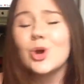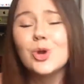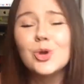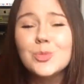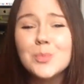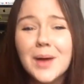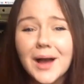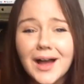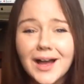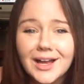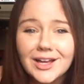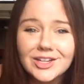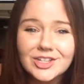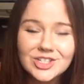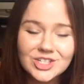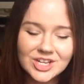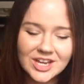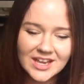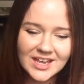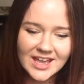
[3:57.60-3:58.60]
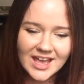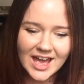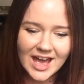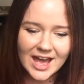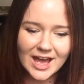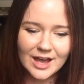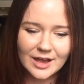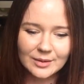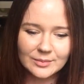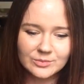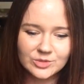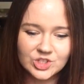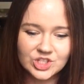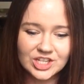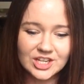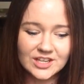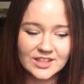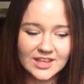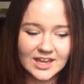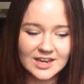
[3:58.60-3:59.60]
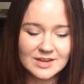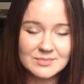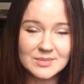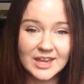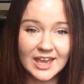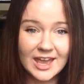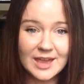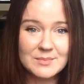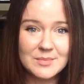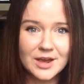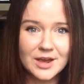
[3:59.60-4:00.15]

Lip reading: much. She then became